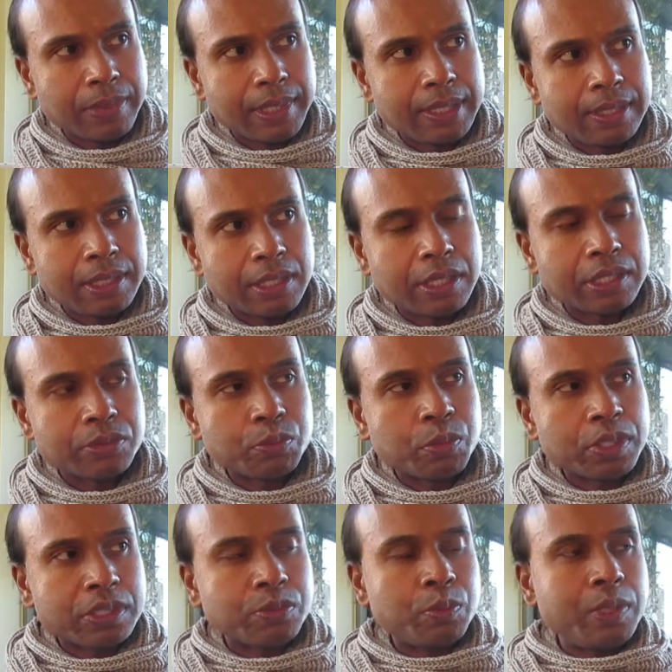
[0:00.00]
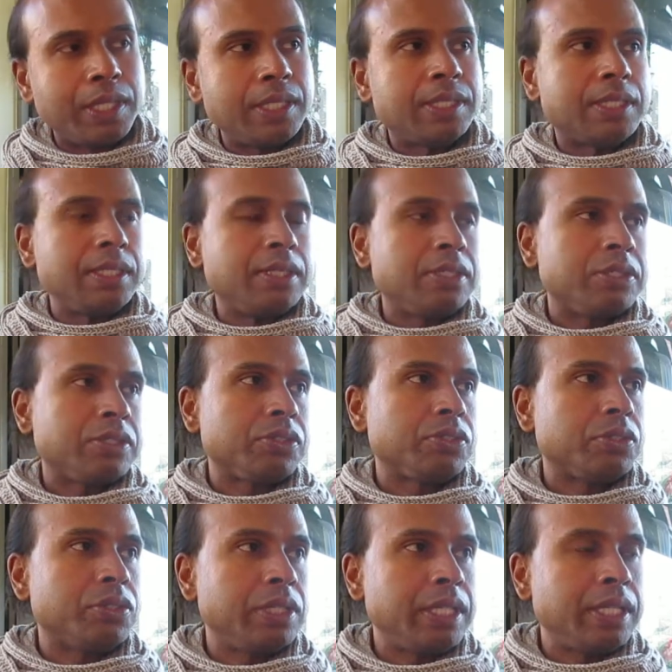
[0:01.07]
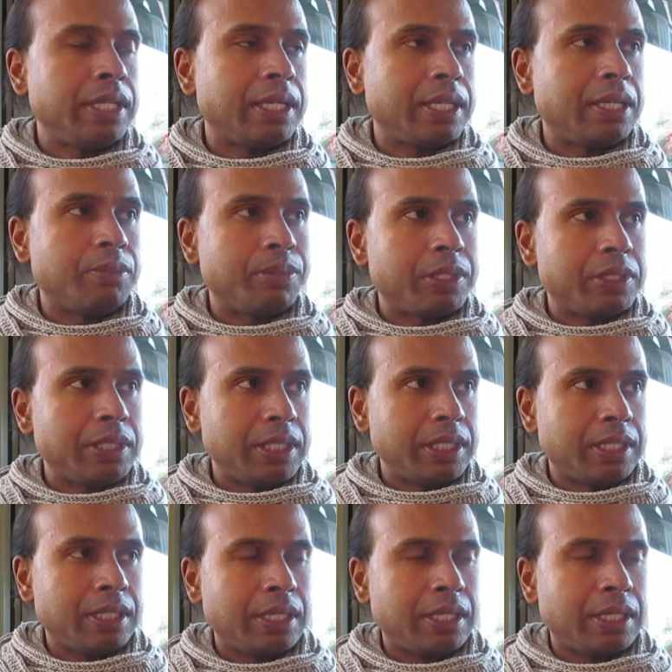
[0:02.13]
Just to ask, what's witnessing the story and the body?